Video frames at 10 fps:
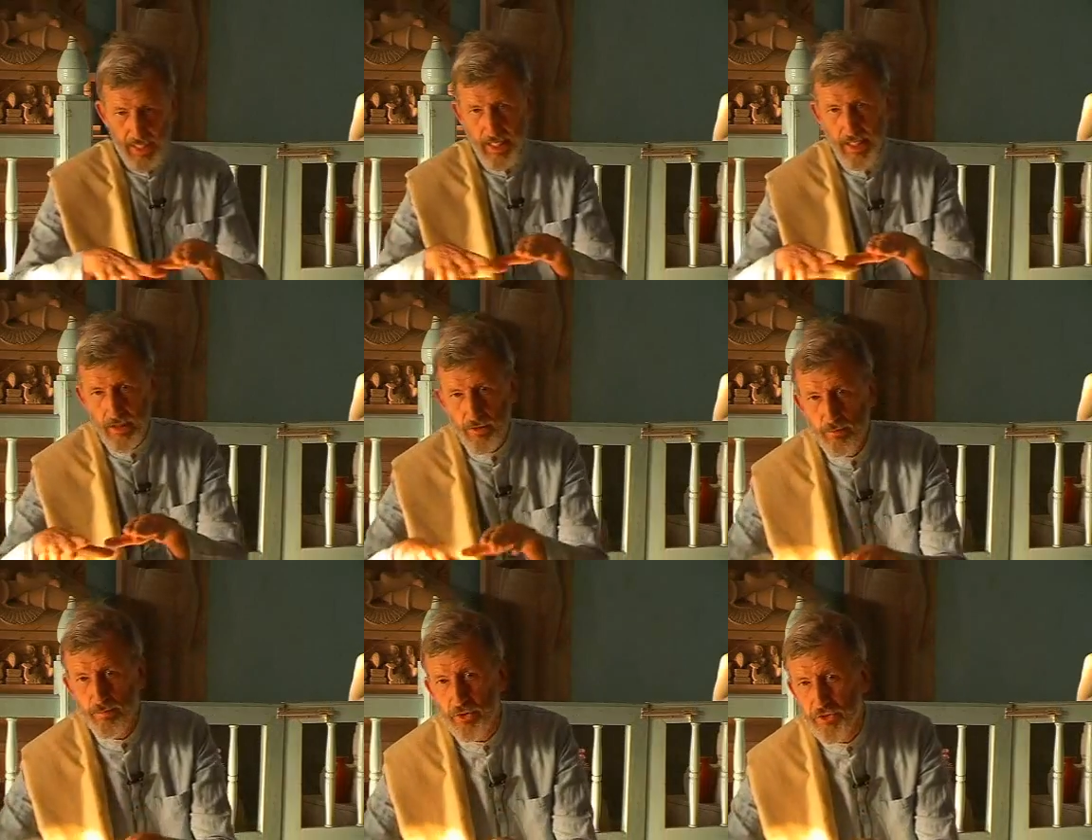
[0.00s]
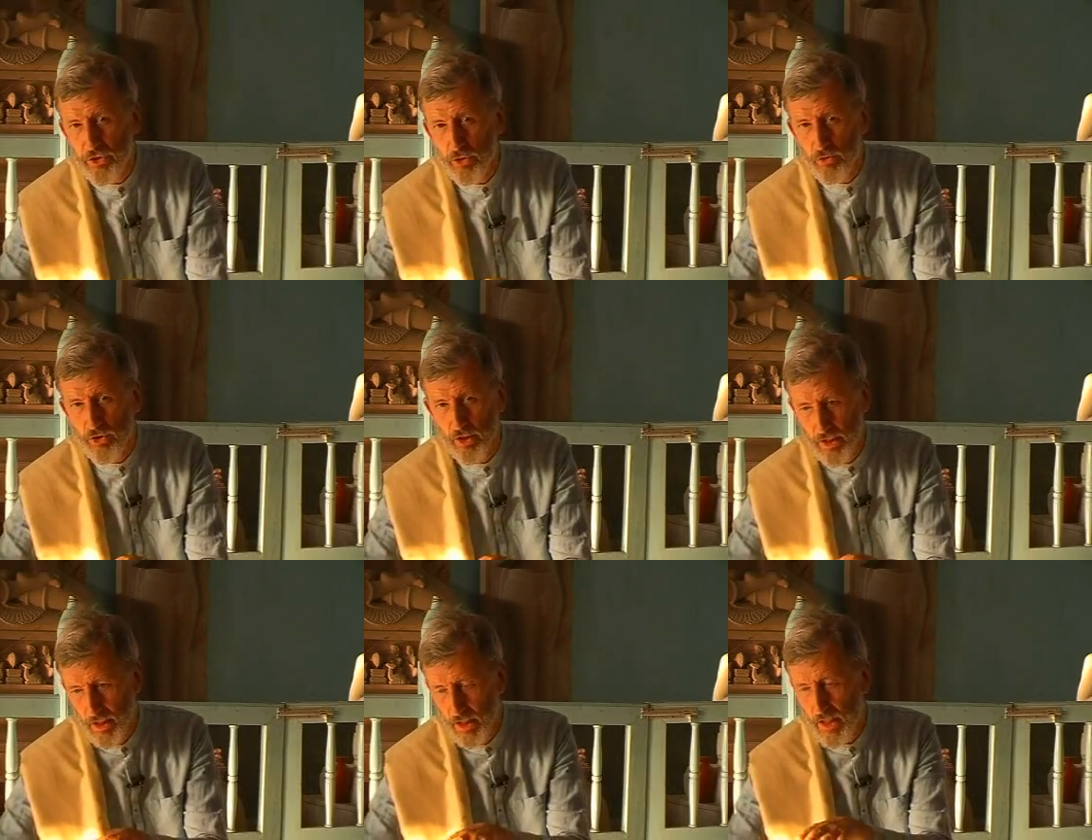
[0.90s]
and pursuit
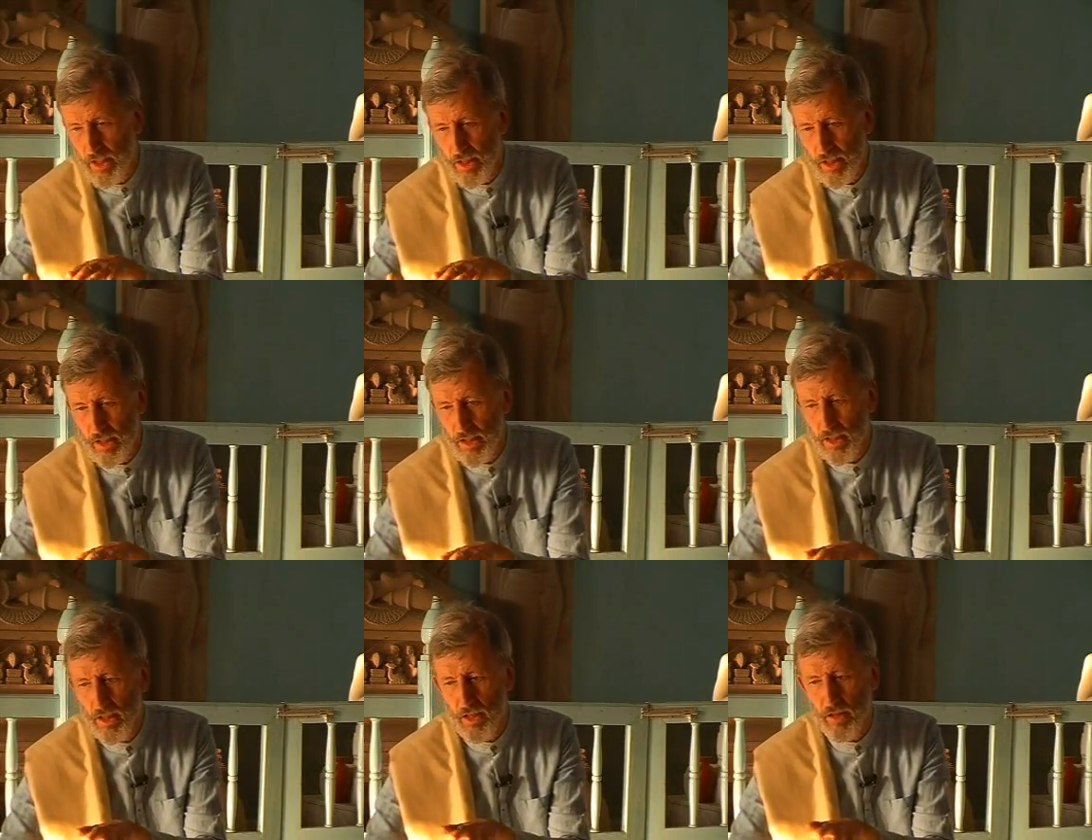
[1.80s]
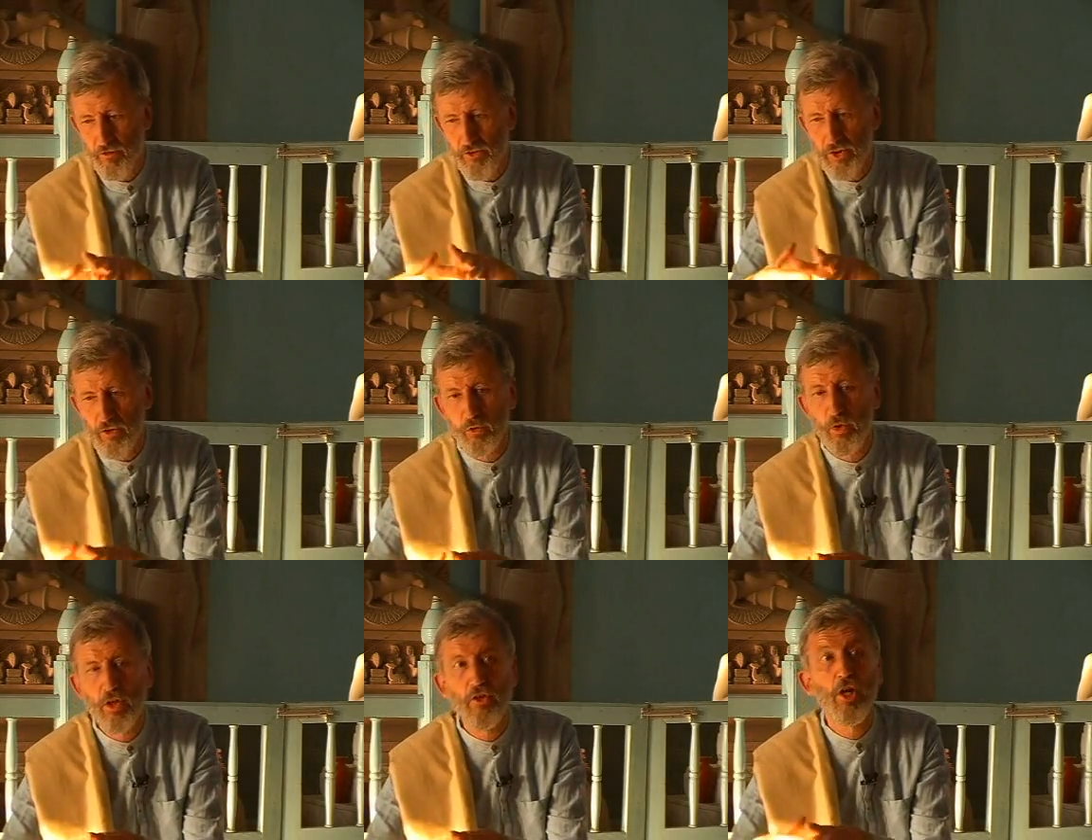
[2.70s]
of
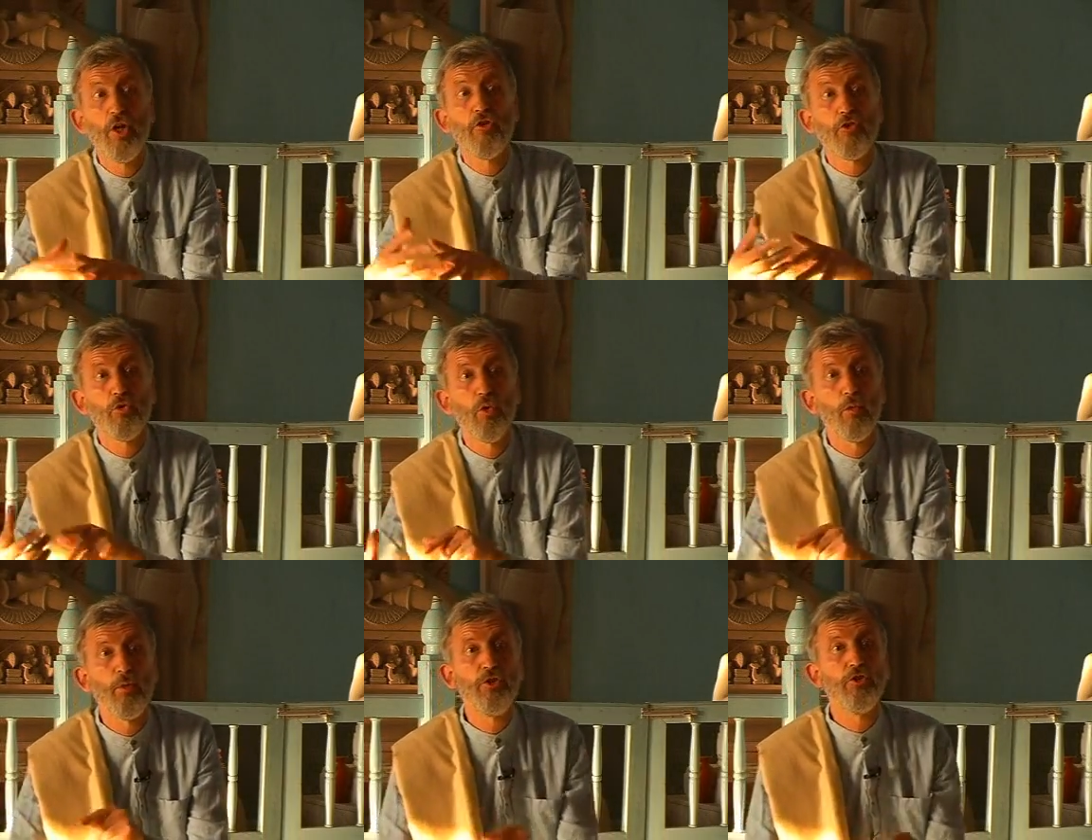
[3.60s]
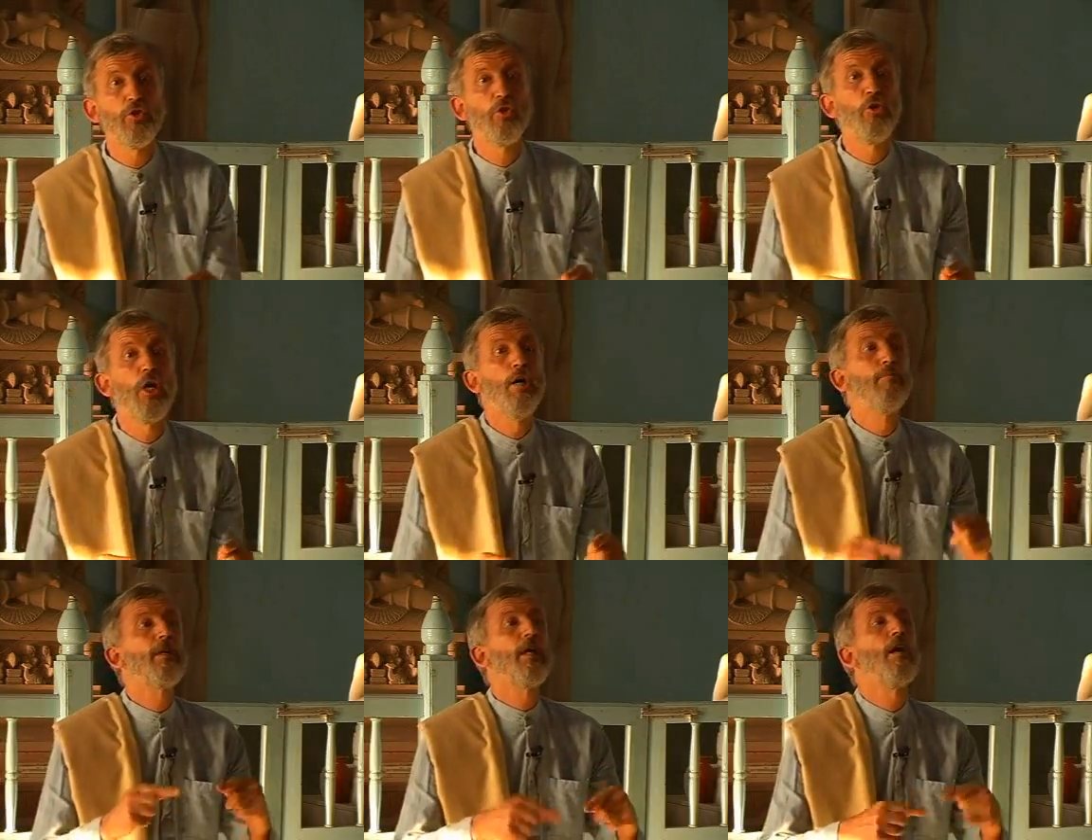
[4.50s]
self-worth through what we do
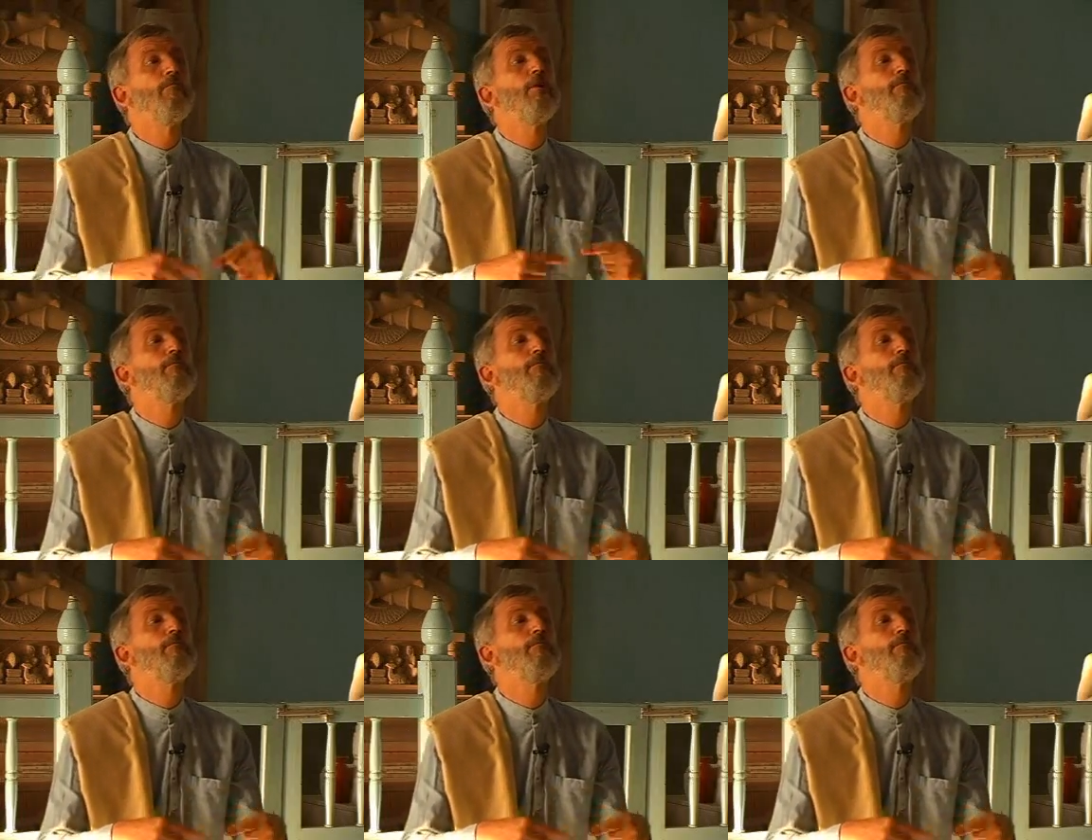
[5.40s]
become the